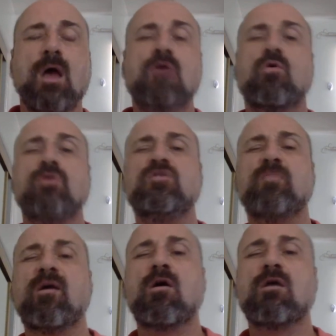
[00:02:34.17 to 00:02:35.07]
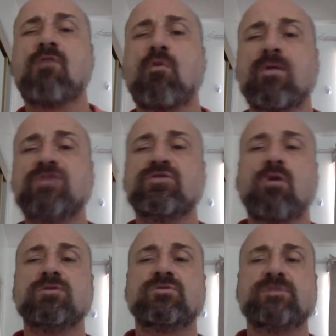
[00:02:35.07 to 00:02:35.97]
According to biographer Richard
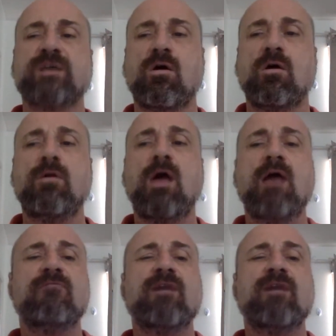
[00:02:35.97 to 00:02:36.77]
Ossuzan,